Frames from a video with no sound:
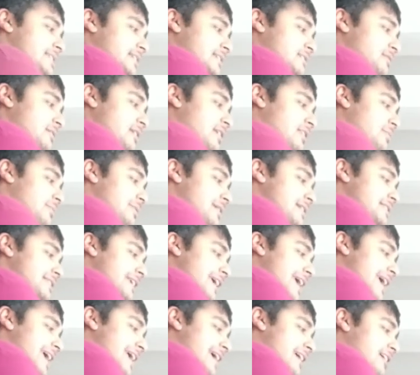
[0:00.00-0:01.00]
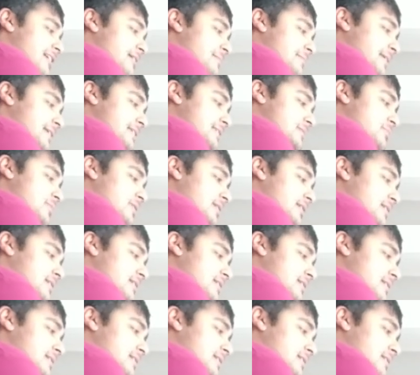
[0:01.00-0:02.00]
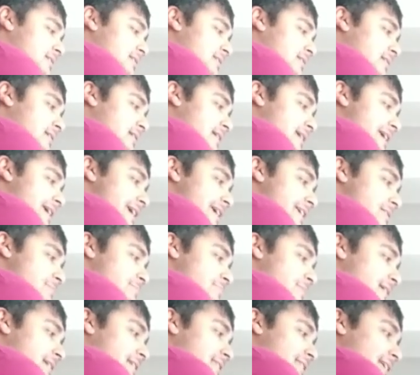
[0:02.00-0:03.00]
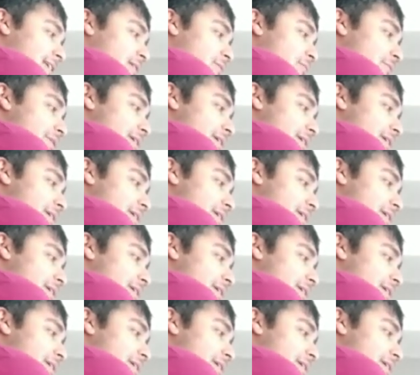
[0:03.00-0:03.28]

So in other words, AI plus 1 is bigger than or